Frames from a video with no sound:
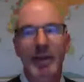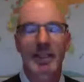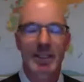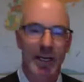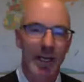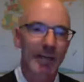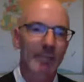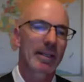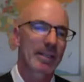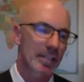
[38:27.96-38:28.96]
and time
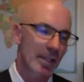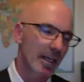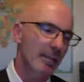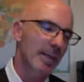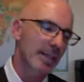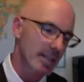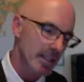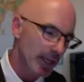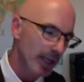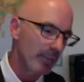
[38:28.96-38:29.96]
and time and
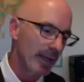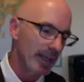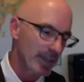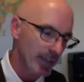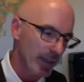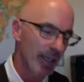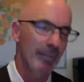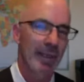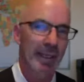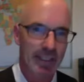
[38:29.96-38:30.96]
time and
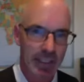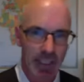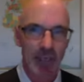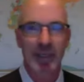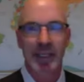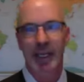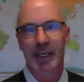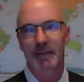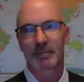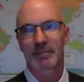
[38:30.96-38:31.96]
time time again,
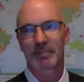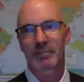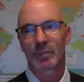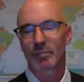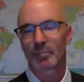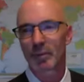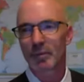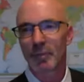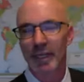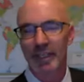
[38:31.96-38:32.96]
what
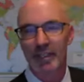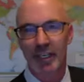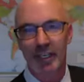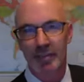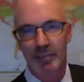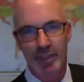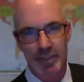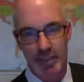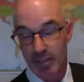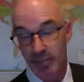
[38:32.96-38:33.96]
built my entire
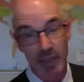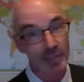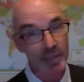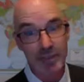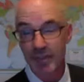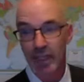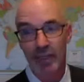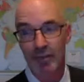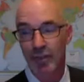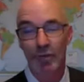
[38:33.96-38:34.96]
business, my business
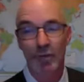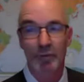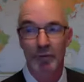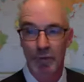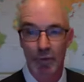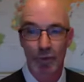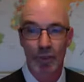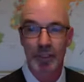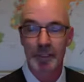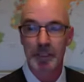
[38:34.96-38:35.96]
now is only
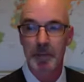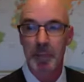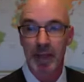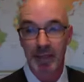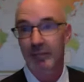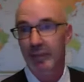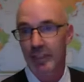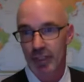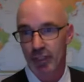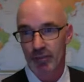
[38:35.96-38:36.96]
referral and
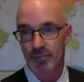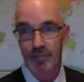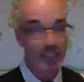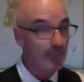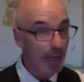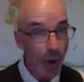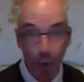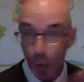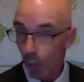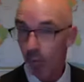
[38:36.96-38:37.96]
invitation. That's my
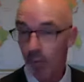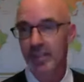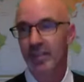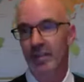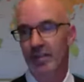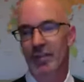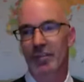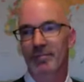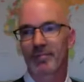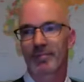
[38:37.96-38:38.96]
whole business.
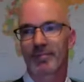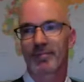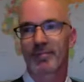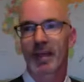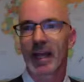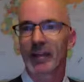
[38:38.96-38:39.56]
I